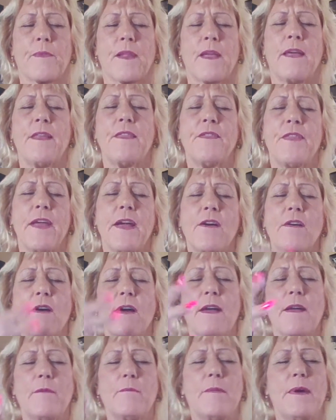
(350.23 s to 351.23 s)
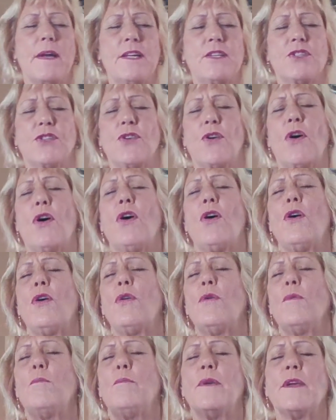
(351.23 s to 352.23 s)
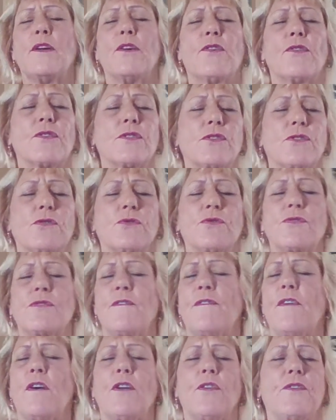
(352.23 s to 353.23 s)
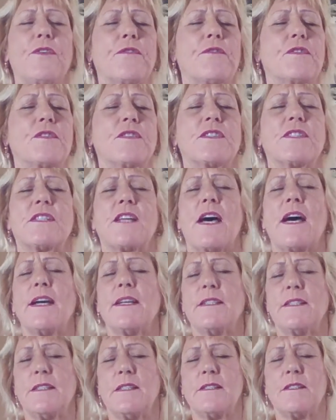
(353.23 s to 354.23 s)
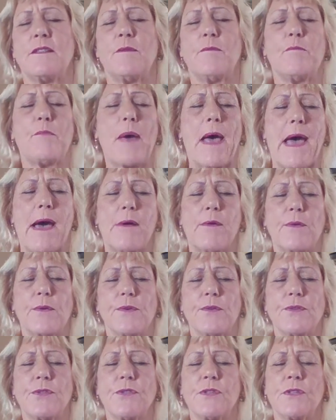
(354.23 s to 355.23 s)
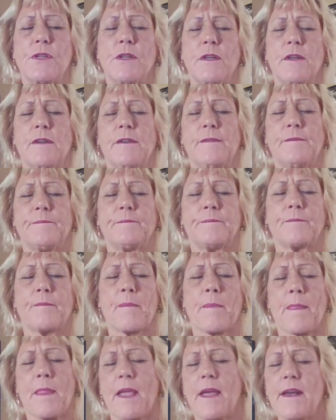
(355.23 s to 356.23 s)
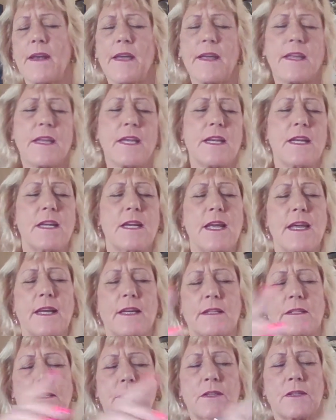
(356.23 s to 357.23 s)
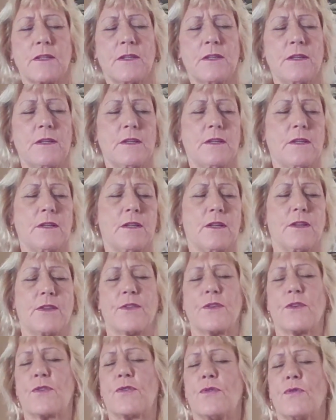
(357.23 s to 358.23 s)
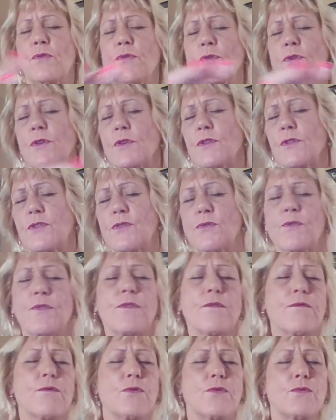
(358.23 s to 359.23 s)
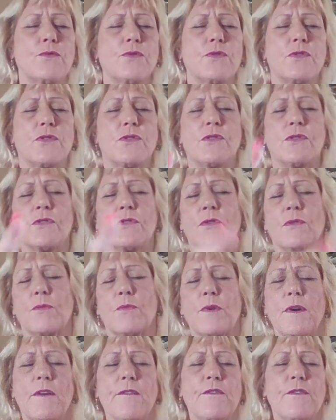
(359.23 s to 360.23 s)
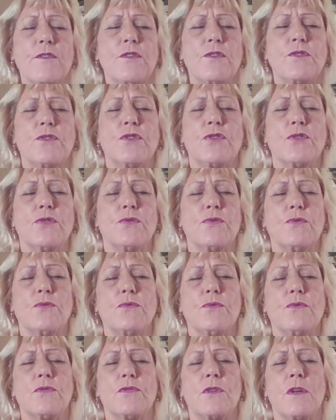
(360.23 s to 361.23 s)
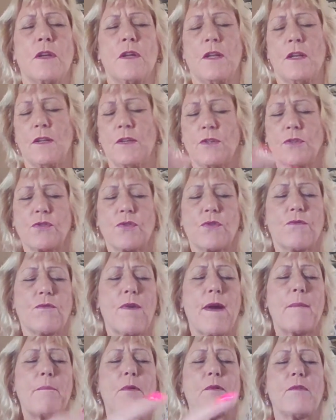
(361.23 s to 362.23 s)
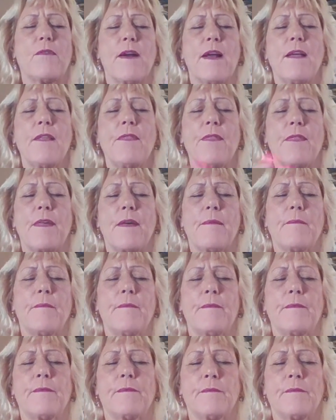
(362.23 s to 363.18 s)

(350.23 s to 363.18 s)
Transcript: And there I imagine all big crystals of all different sizes and powers and I connect the cords or the roots, or whatever you choose to wrap around them.